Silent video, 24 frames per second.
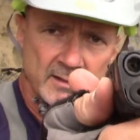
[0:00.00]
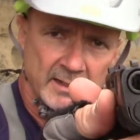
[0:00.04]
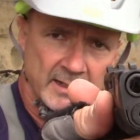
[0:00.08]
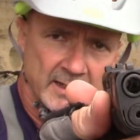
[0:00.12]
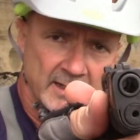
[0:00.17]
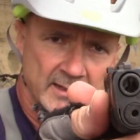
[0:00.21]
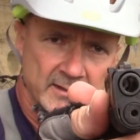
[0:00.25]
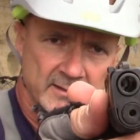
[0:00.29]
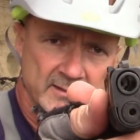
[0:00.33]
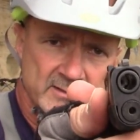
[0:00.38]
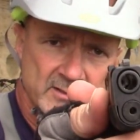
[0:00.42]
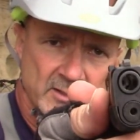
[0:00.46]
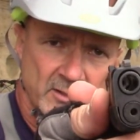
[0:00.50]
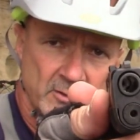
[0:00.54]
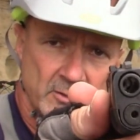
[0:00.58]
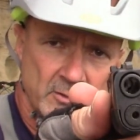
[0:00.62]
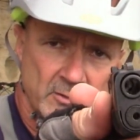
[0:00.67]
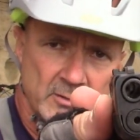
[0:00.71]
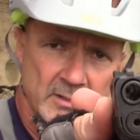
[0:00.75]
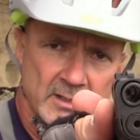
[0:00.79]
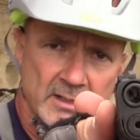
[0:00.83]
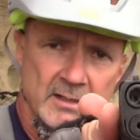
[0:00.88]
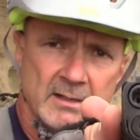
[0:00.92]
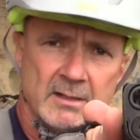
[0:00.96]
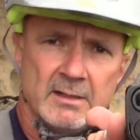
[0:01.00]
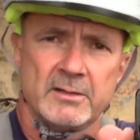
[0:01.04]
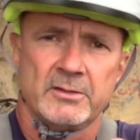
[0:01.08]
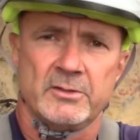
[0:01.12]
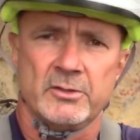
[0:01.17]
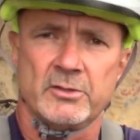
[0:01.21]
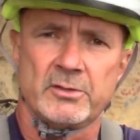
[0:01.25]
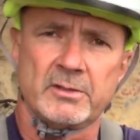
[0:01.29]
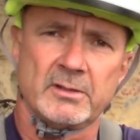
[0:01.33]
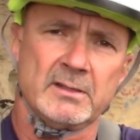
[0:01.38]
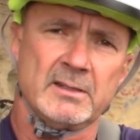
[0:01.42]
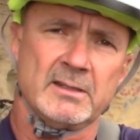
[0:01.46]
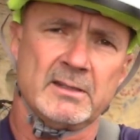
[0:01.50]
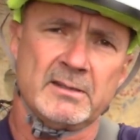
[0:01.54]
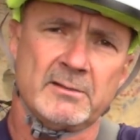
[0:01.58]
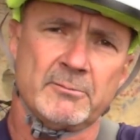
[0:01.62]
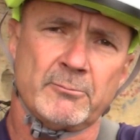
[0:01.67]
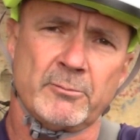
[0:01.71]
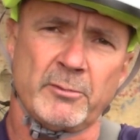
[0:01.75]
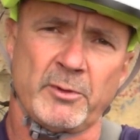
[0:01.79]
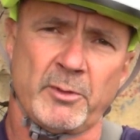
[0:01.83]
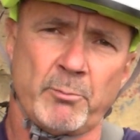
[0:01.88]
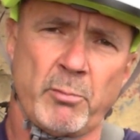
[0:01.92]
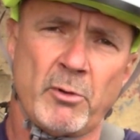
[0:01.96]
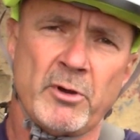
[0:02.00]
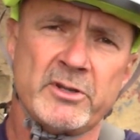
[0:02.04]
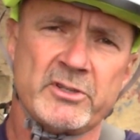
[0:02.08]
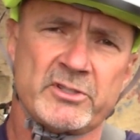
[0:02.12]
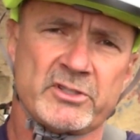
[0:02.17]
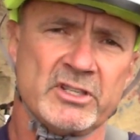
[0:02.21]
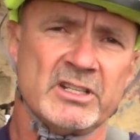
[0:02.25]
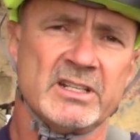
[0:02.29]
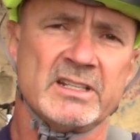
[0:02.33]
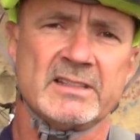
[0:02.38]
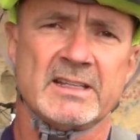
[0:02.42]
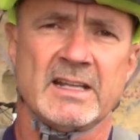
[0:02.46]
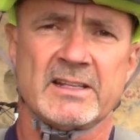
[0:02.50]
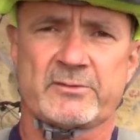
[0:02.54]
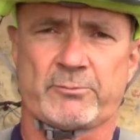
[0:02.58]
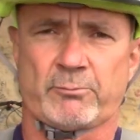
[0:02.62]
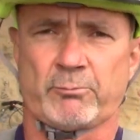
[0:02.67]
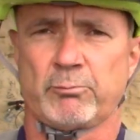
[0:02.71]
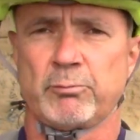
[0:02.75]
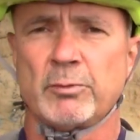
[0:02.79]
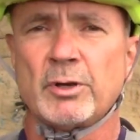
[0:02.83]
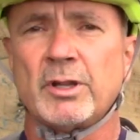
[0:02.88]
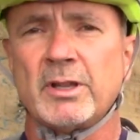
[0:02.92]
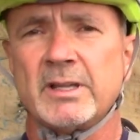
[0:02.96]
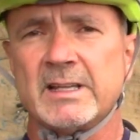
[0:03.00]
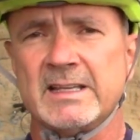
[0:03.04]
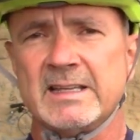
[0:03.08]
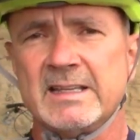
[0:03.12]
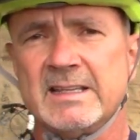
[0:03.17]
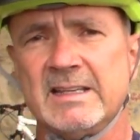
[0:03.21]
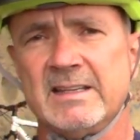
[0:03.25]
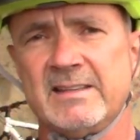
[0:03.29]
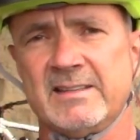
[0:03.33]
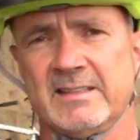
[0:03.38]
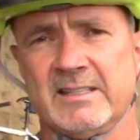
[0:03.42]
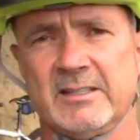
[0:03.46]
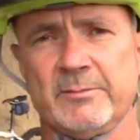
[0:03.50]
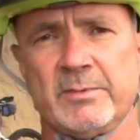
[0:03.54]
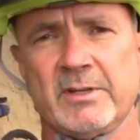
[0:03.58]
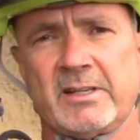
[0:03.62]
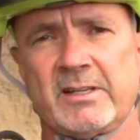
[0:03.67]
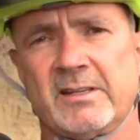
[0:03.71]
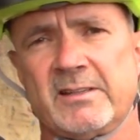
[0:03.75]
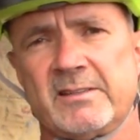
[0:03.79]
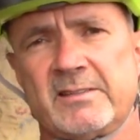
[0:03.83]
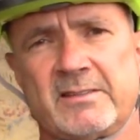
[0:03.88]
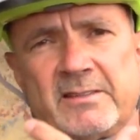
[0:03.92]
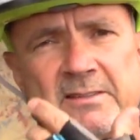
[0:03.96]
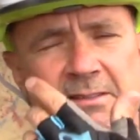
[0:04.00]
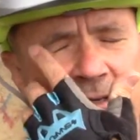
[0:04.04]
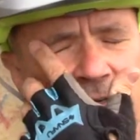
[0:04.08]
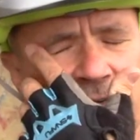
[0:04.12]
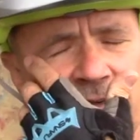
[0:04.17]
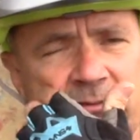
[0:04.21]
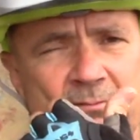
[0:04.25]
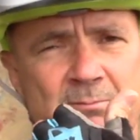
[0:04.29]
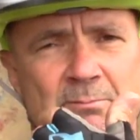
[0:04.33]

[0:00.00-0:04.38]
And so, you can, with point shooting, that's really easy, because the